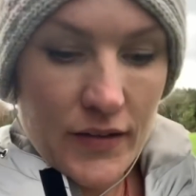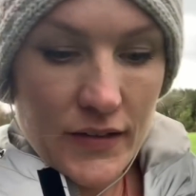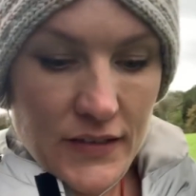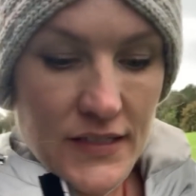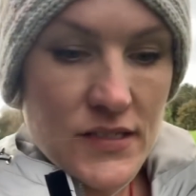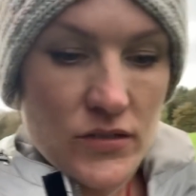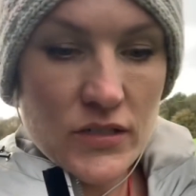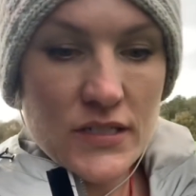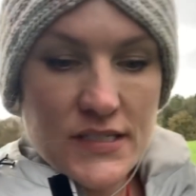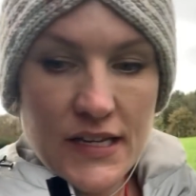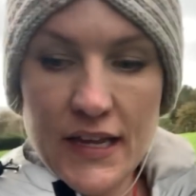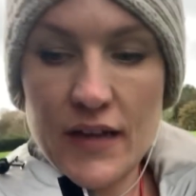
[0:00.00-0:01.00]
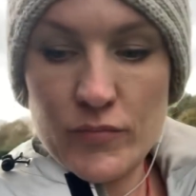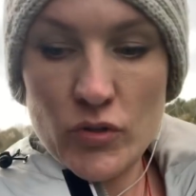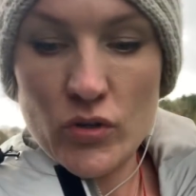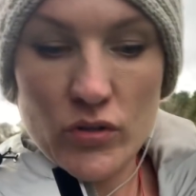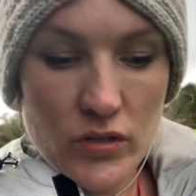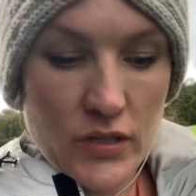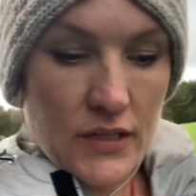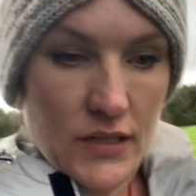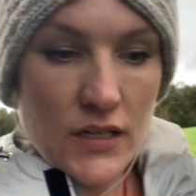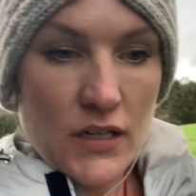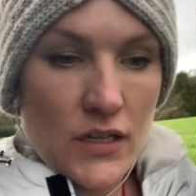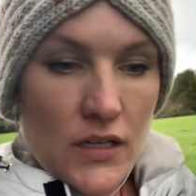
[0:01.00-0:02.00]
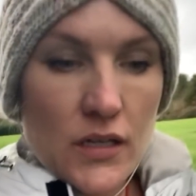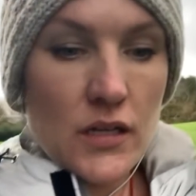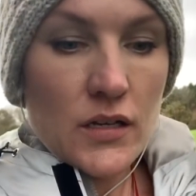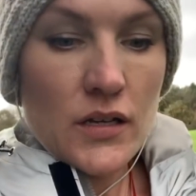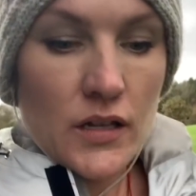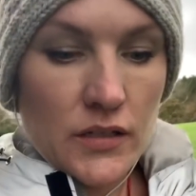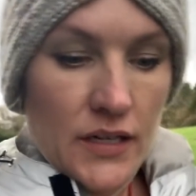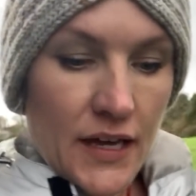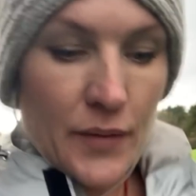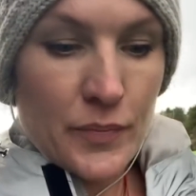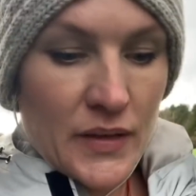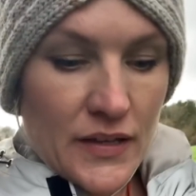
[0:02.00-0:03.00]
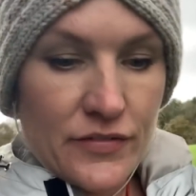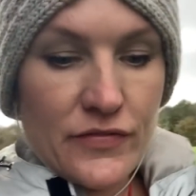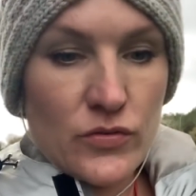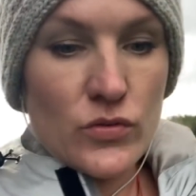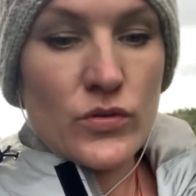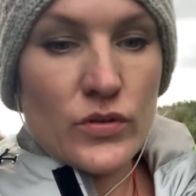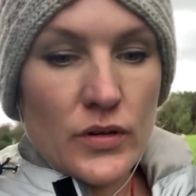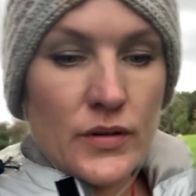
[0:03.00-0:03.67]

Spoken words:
That's not to say I'm not unhappy for